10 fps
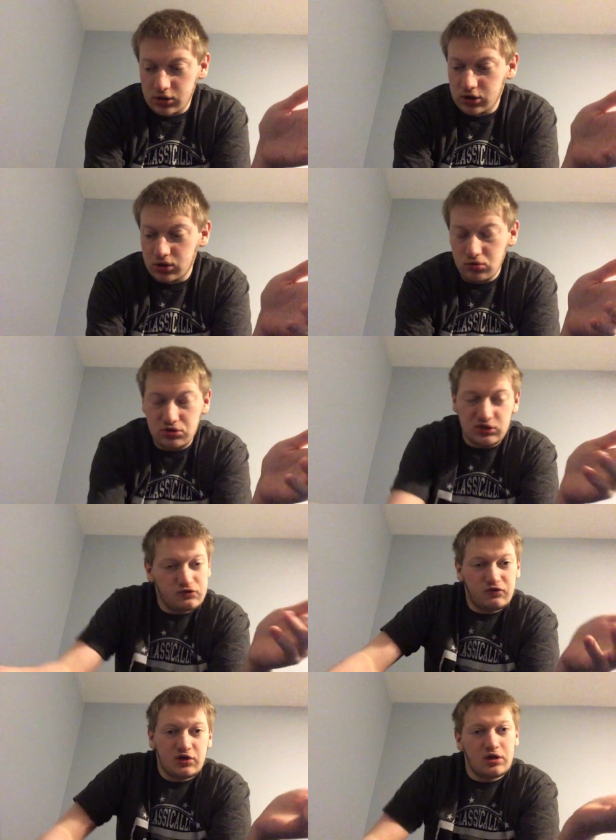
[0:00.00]
do you
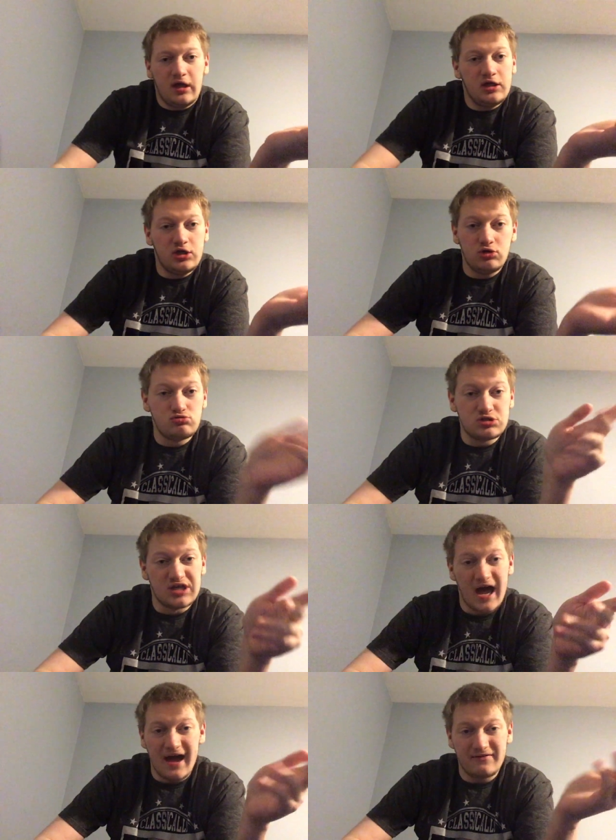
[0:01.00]
just feel like you
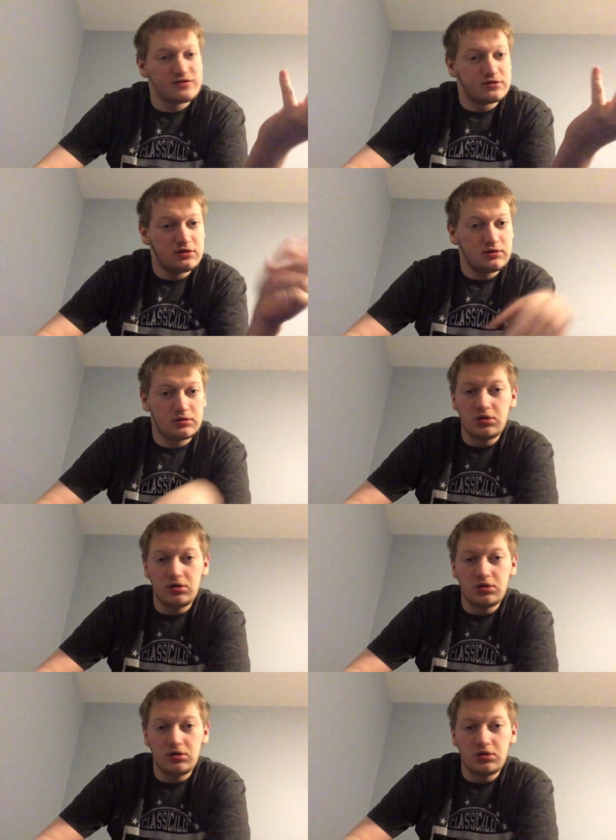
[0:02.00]
just have to